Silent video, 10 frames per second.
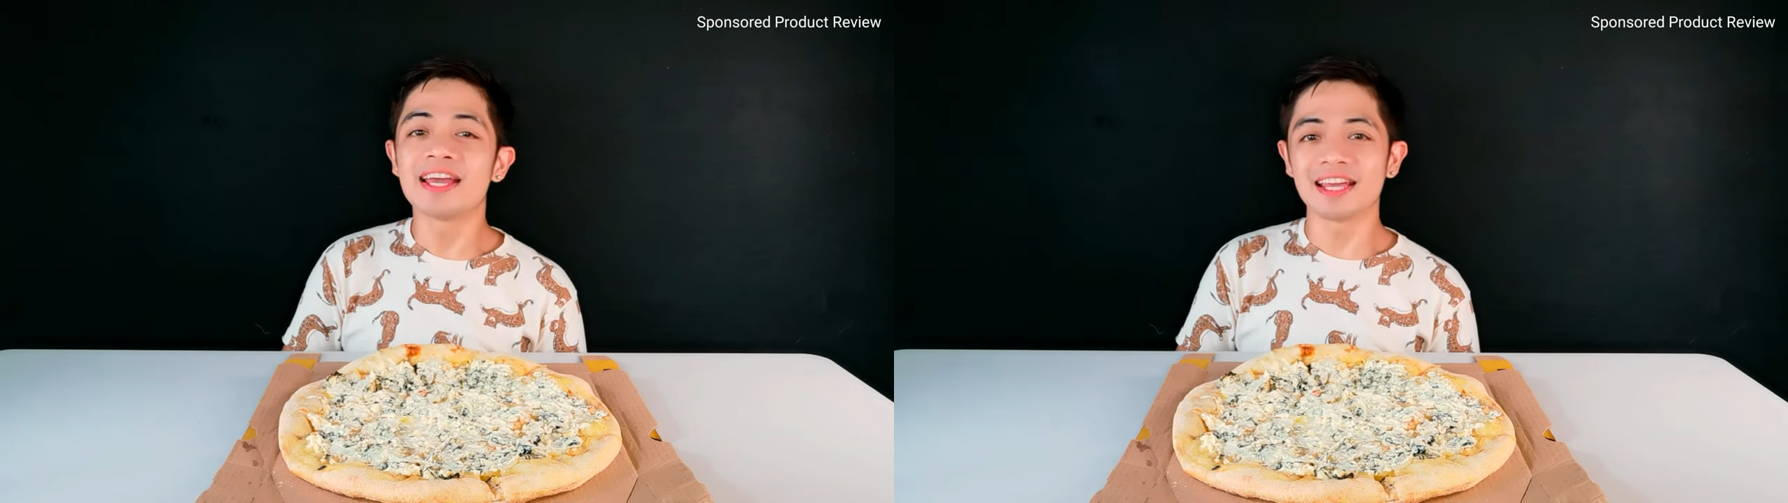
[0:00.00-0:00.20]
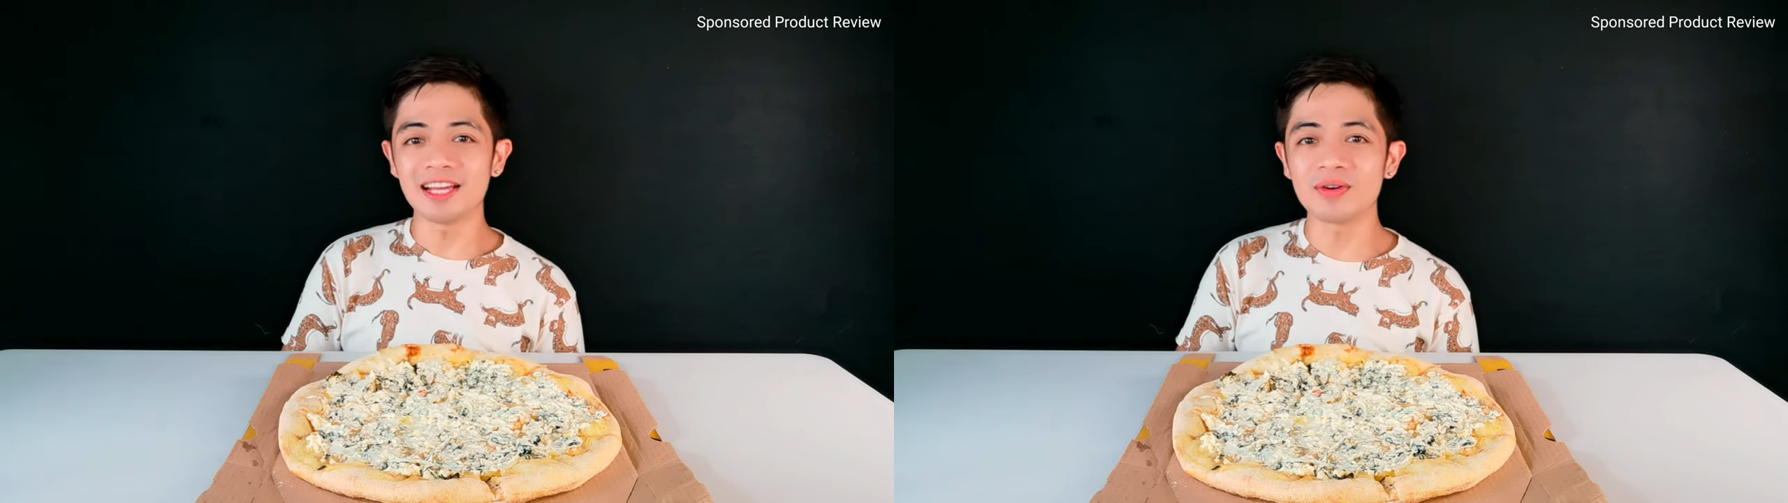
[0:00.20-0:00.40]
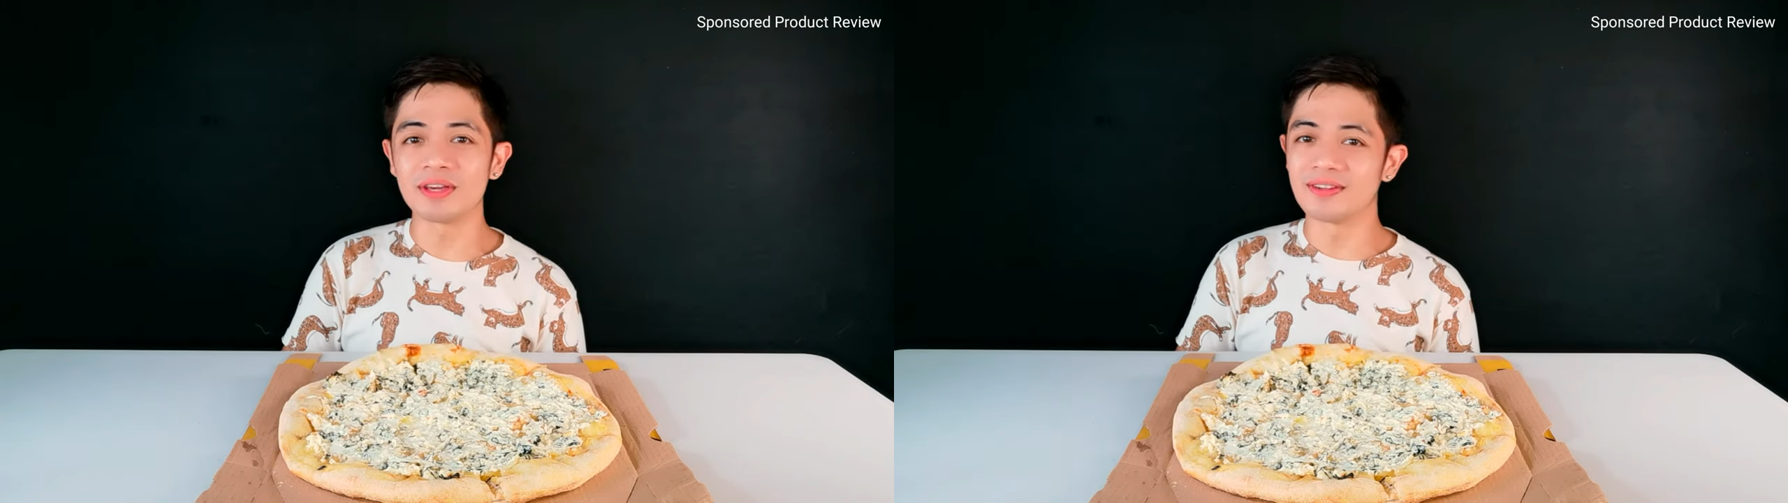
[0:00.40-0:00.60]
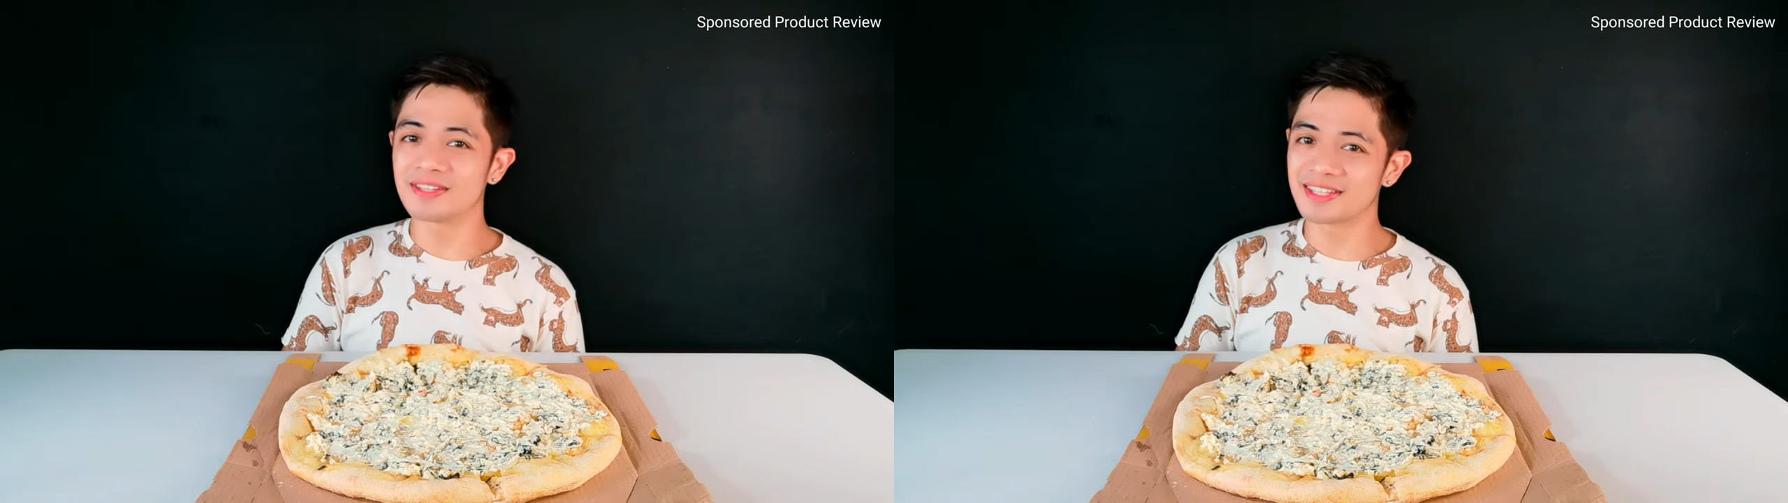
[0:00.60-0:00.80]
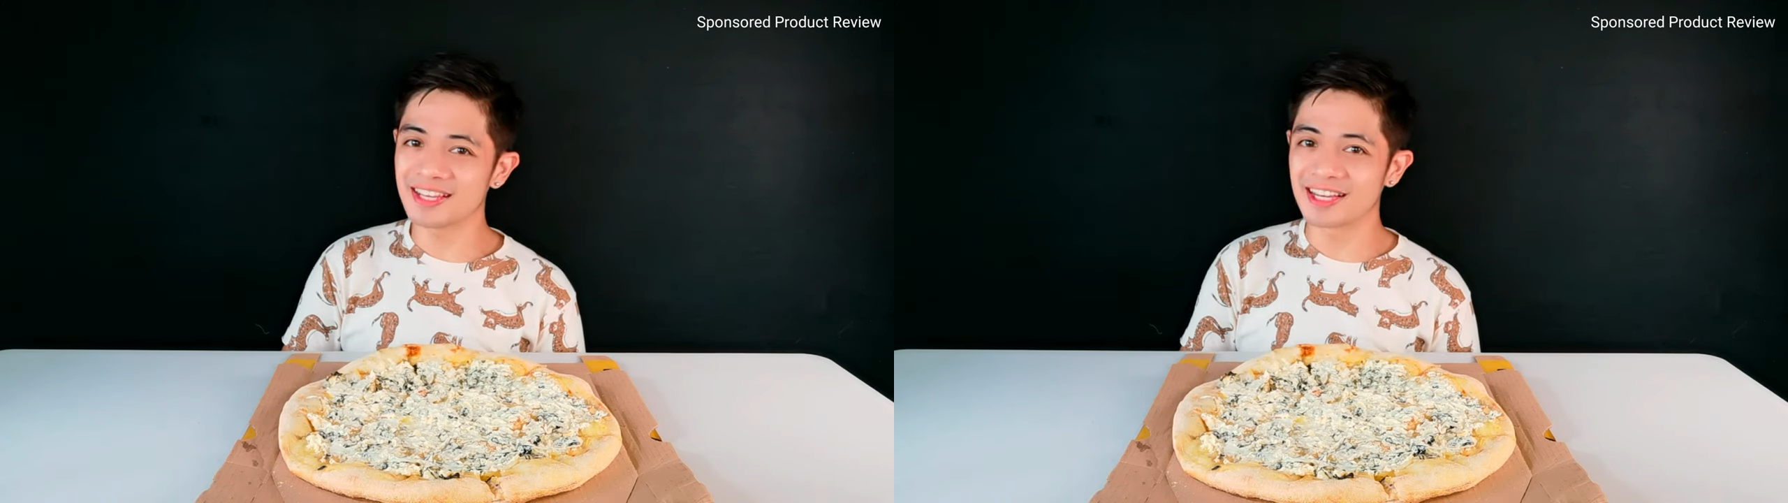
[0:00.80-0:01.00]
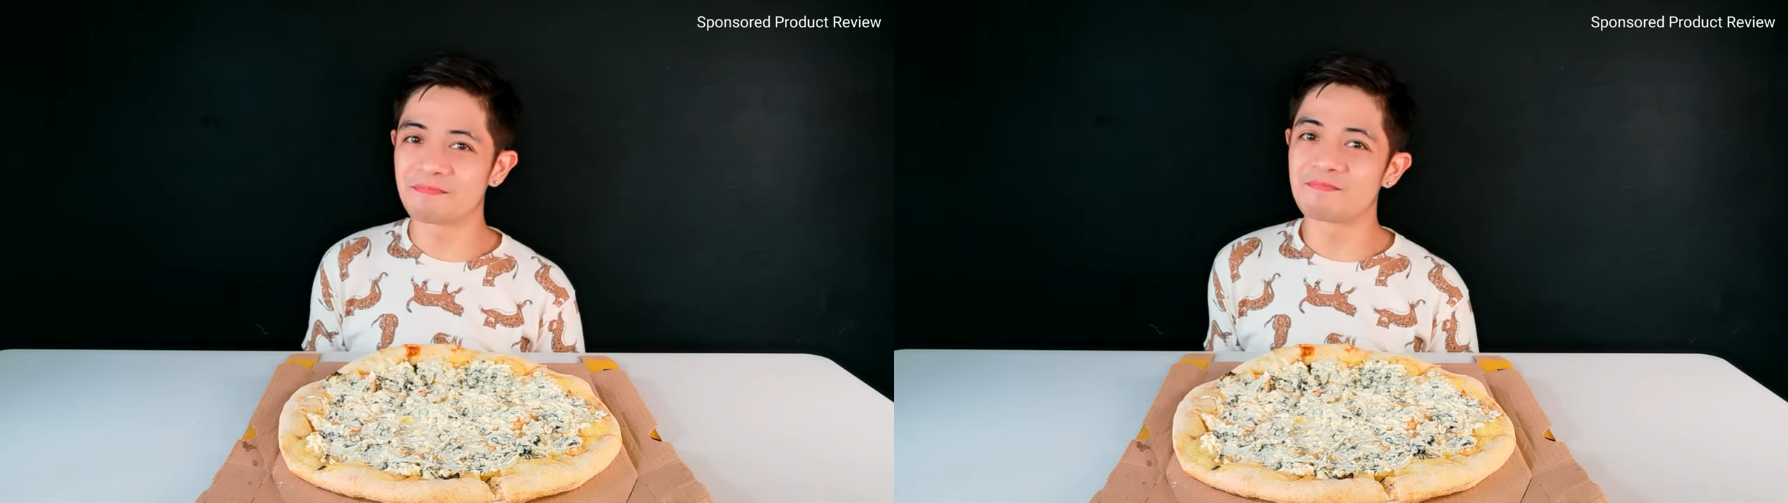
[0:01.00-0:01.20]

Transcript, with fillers: Iloilo City.